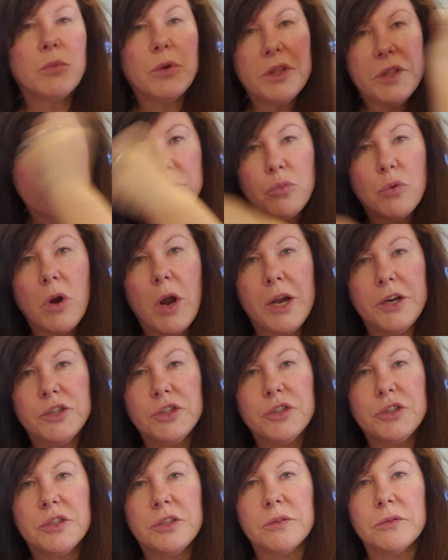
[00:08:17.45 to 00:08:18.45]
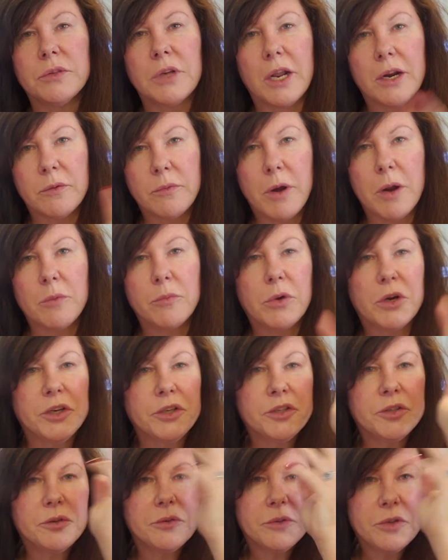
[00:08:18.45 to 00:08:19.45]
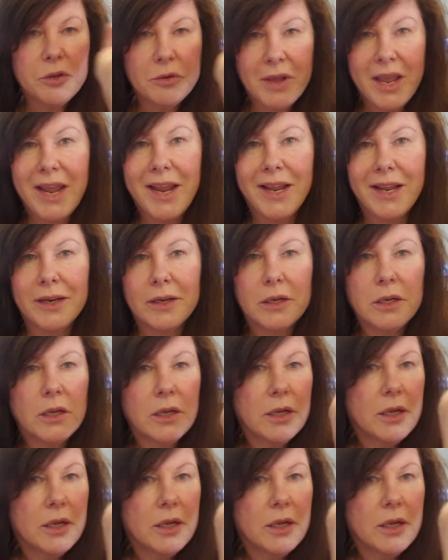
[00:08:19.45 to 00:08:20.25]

with a brush, not a round brush. You can.